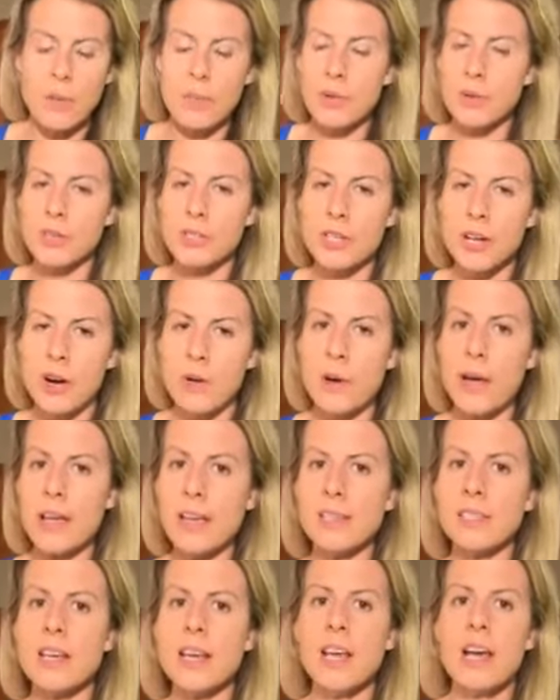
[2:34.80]
almost
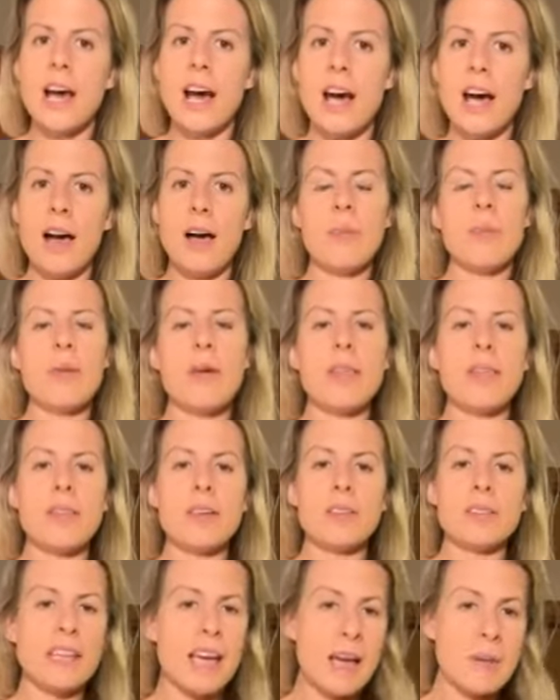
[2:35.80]
always. Um,
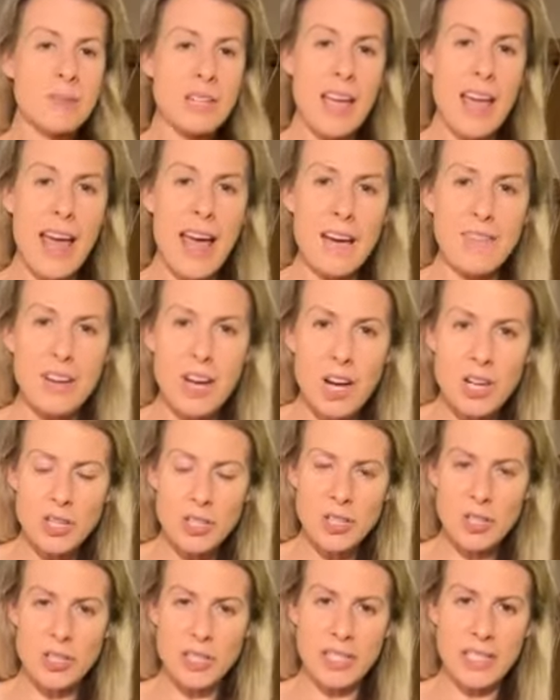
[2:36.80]
the times I have gone
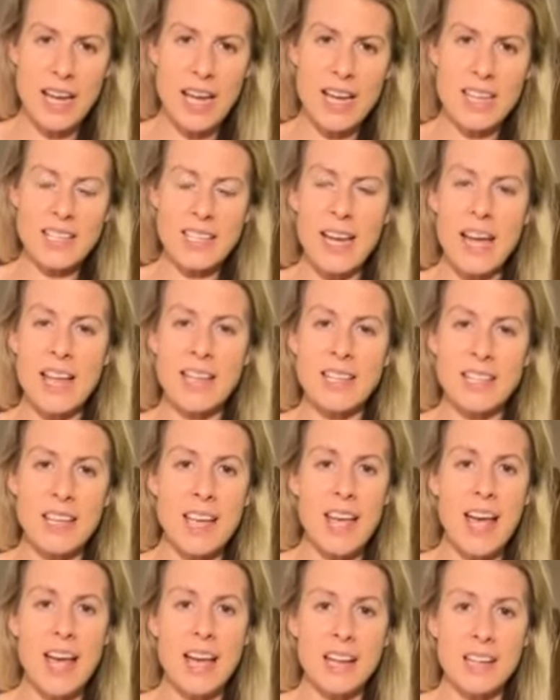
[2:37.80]
true to size, I
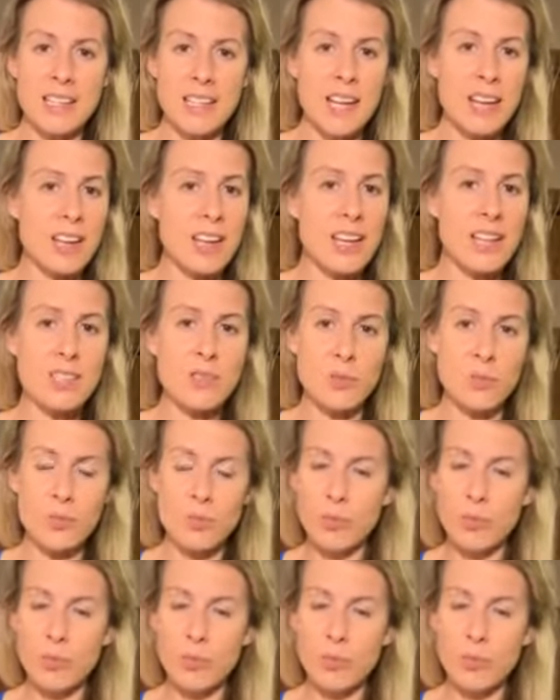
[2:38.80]
say, I tell you, it's